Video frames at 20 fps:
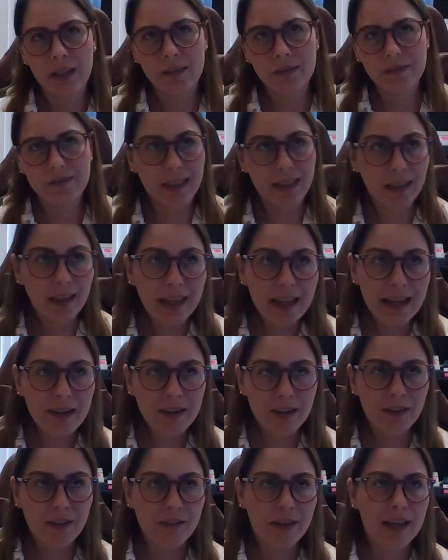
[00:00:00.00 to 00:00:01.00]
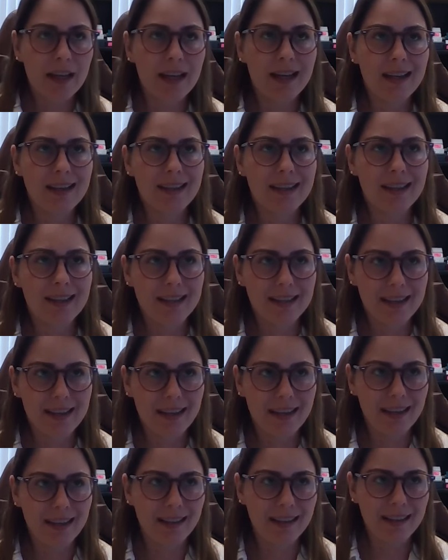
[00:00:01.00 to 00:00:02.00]
the length of it,
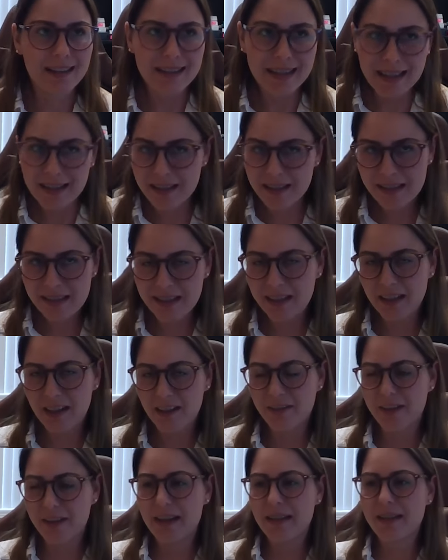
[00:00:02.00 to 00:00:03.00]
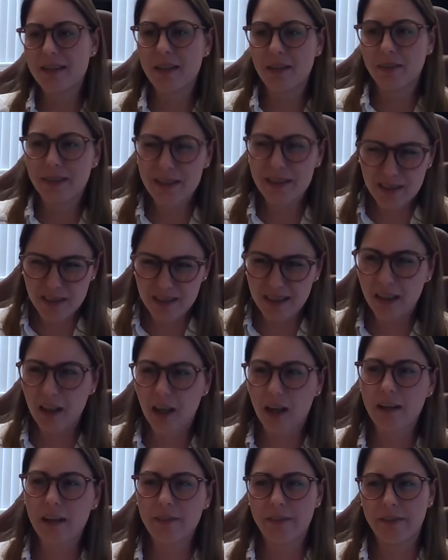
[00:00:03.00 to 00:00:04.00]
the intensity of it. So there's a
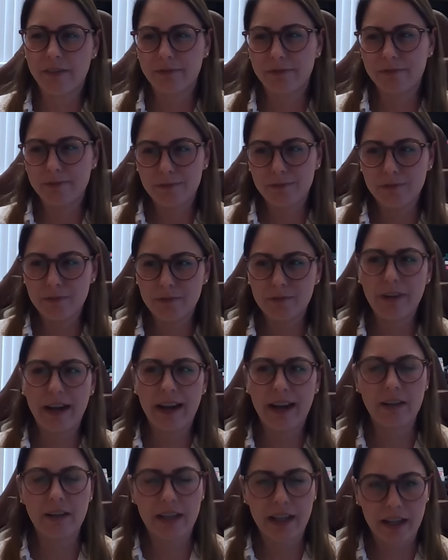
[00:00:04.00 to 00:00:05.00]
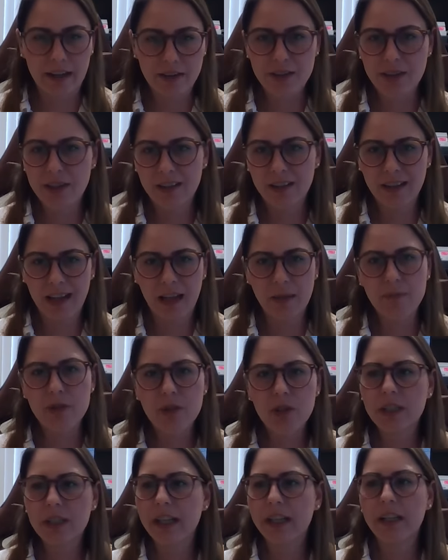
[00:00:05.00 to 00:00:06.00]
lot of variation. I'm
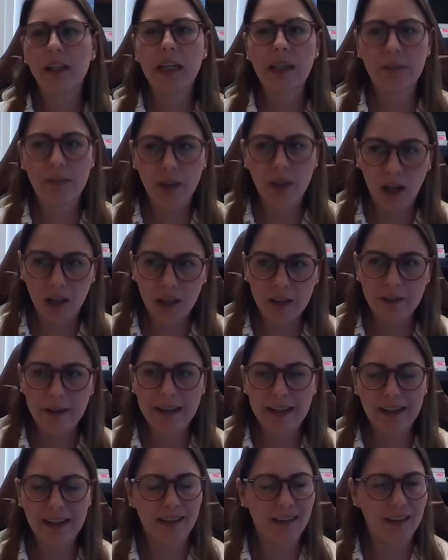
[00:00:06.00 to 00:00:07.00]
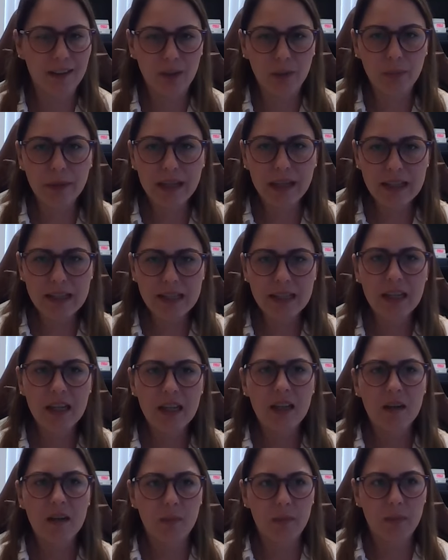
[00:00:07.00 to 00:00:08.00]
sure they can tolerate a little bit,
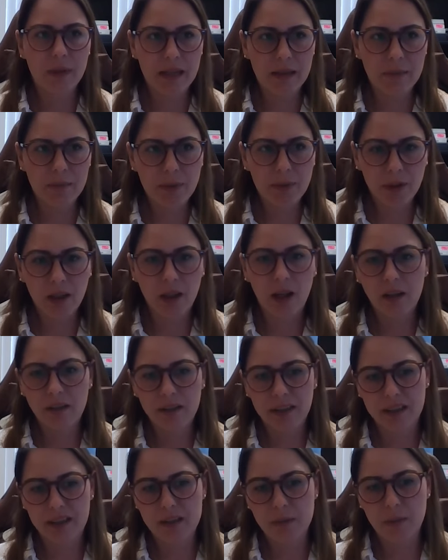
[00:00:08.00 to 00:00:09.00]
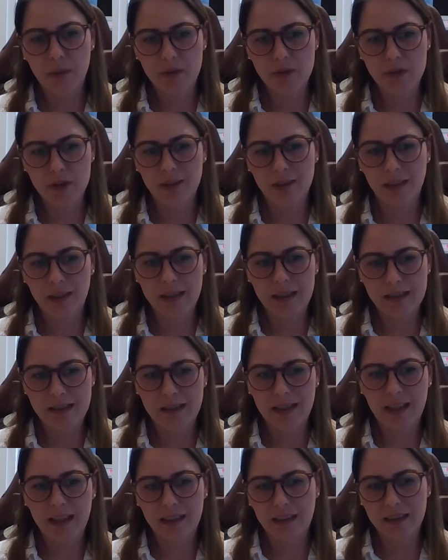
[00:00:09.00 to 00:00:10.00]
but prolonged exposure is
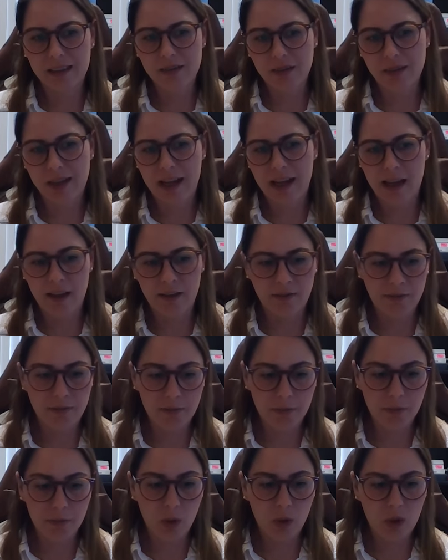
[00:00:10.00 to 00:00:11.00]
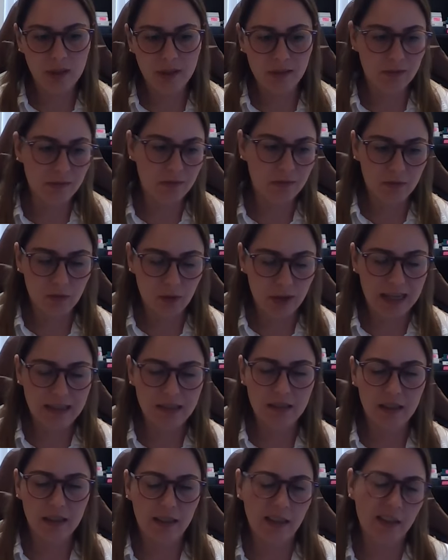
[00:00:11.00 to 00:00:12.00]
likely to have more
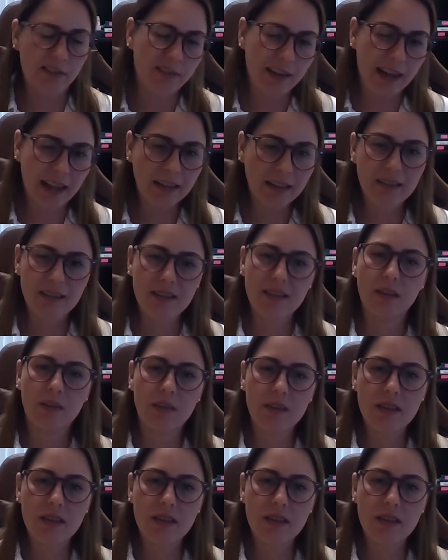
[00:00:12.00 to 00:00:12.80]
drastic effects, I would